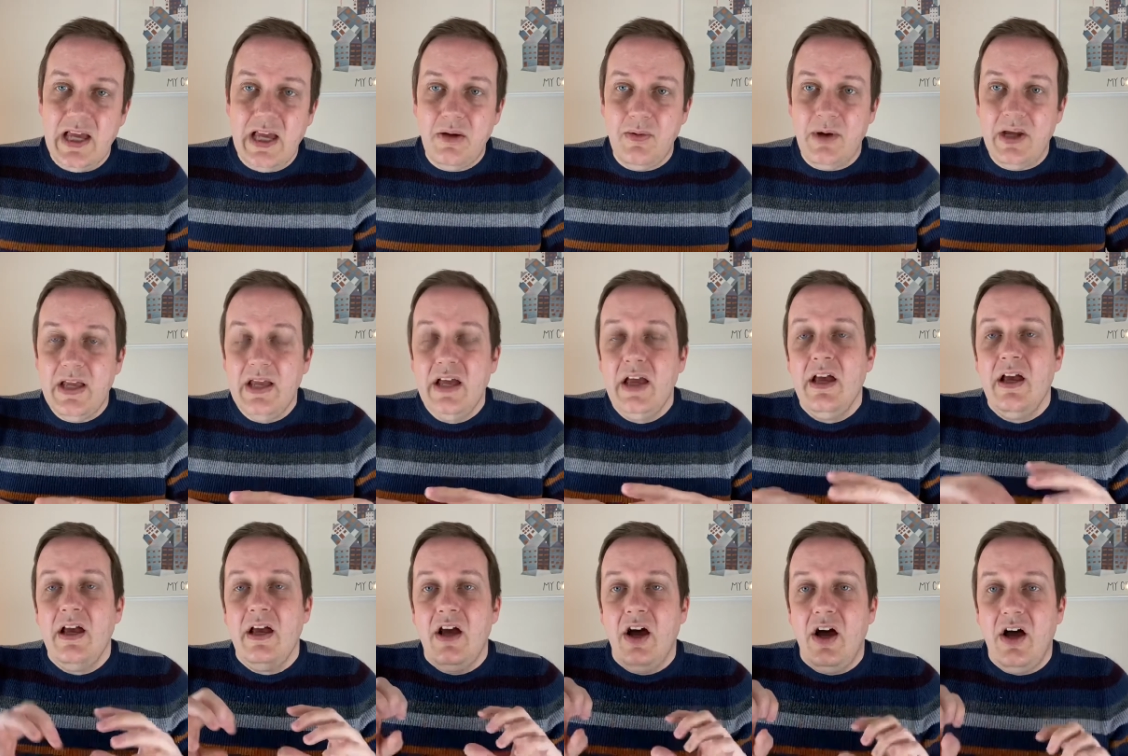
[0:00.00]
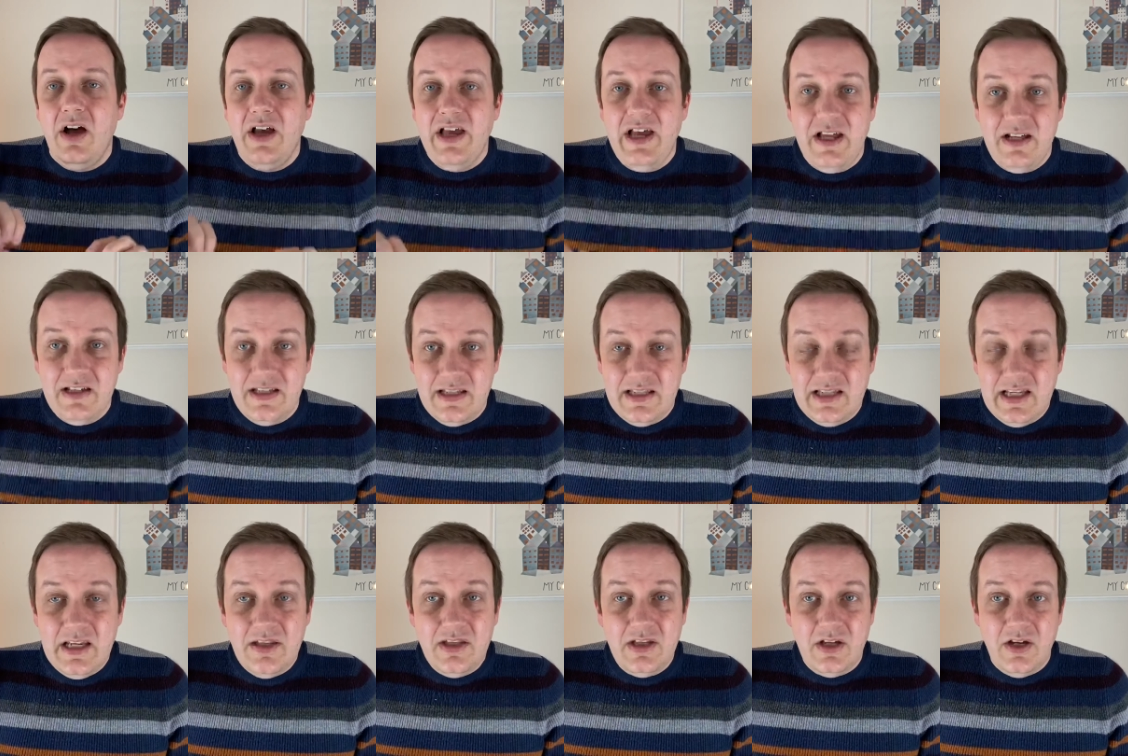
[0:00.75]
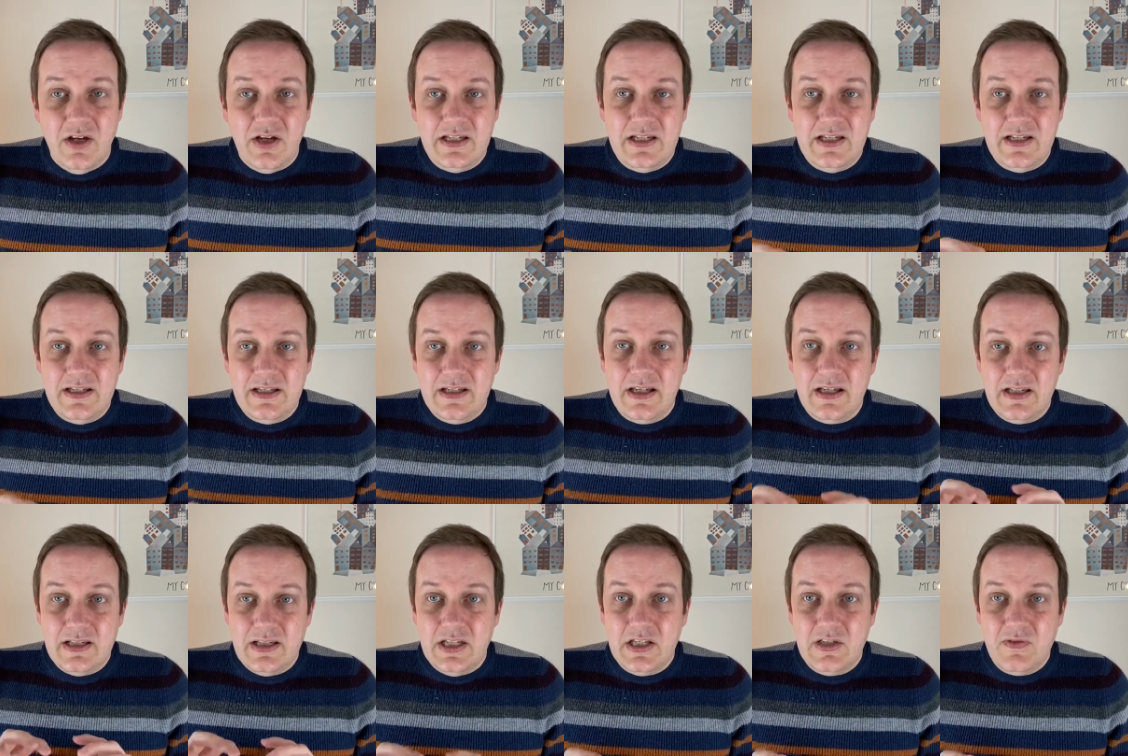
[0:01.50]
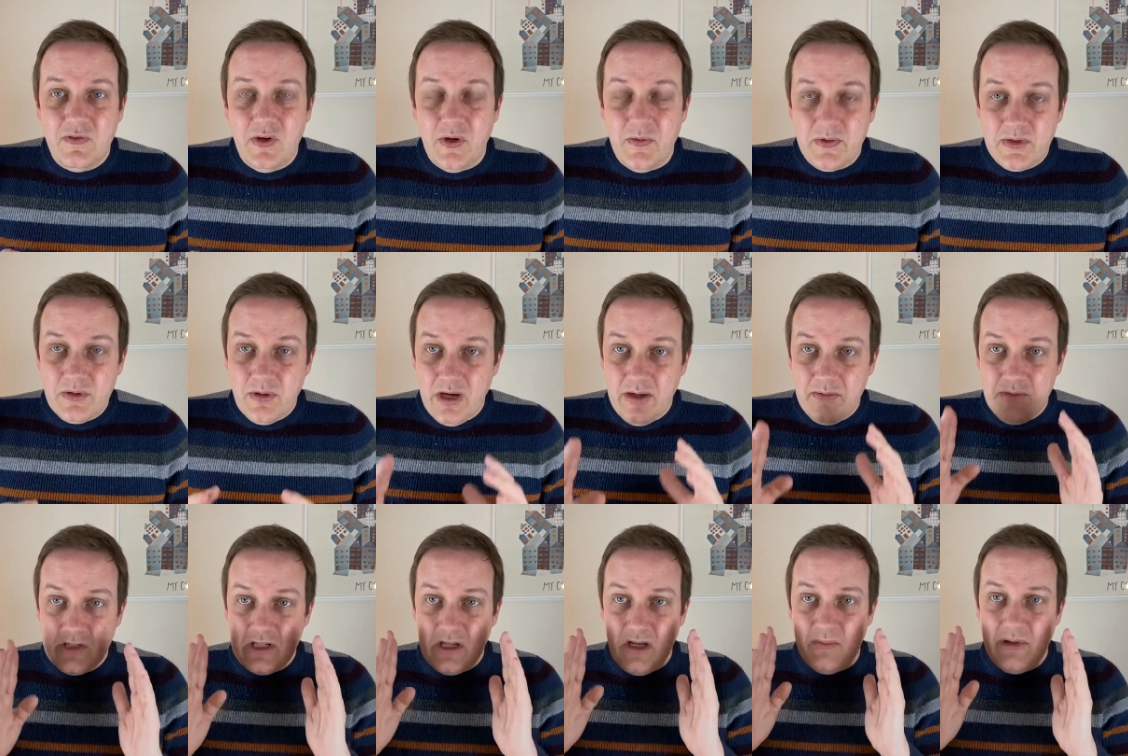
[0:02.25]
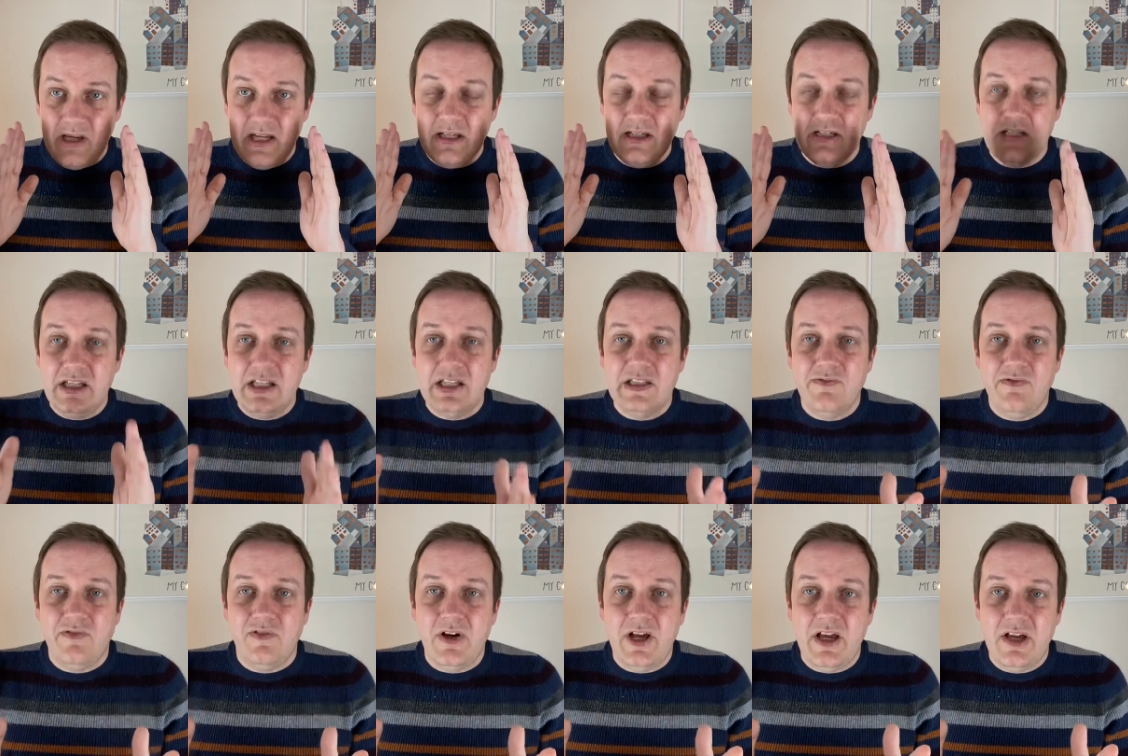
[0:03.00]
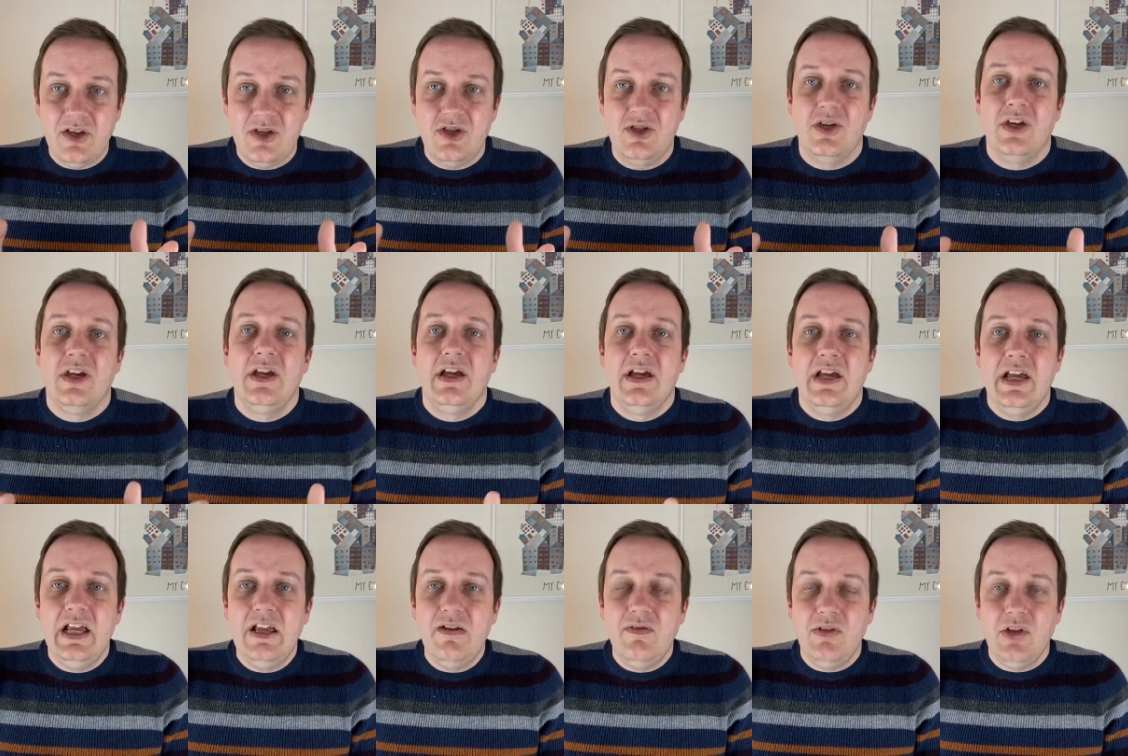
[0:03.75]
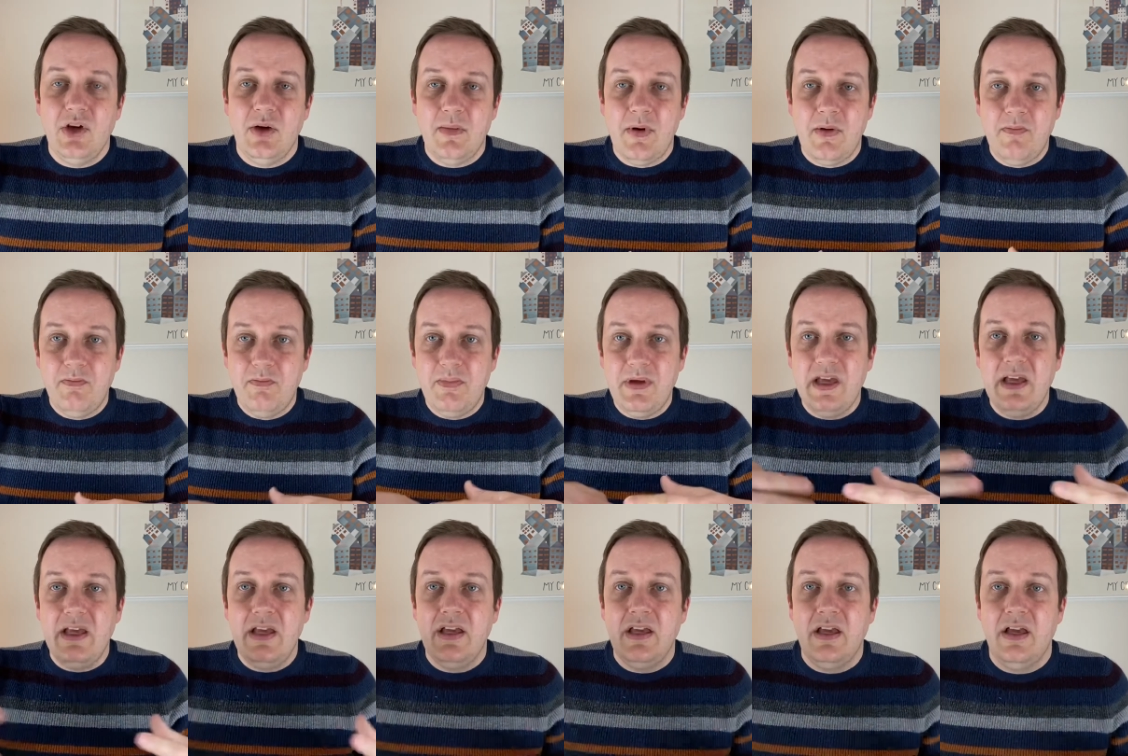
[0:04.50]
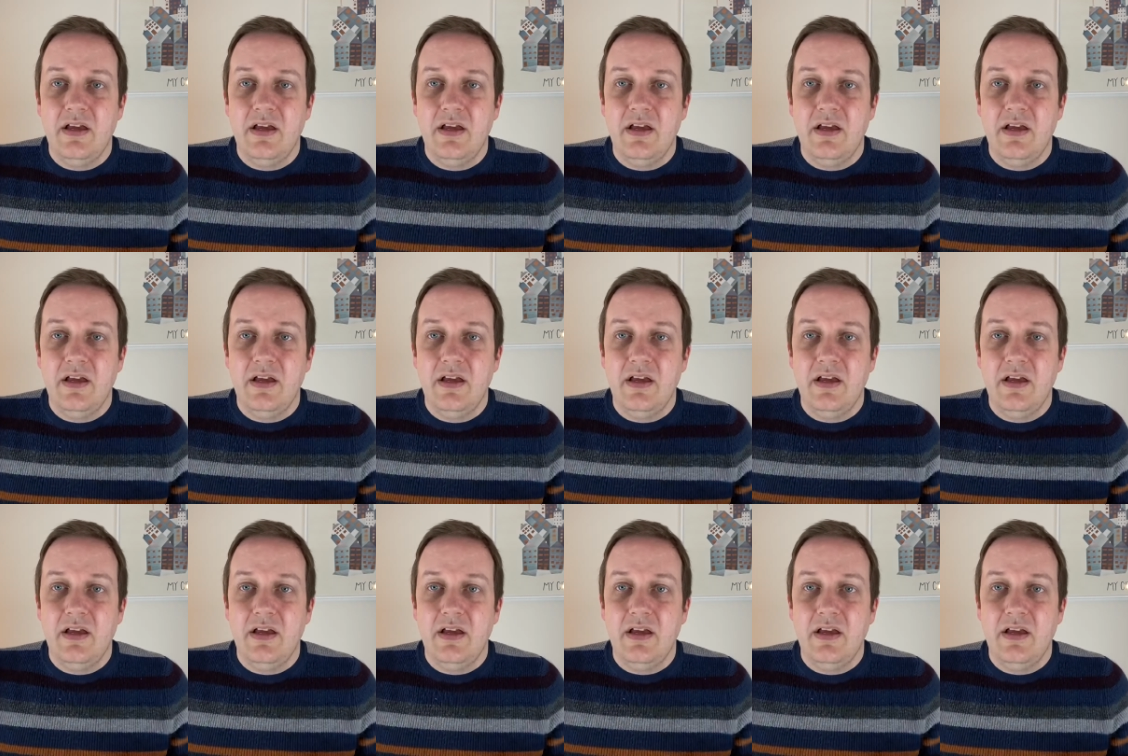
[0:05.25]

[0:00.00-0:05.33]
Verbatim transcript: Anyway, I hadn't seen the 1960s film, so I was coming into this fresh. Even though I'm a big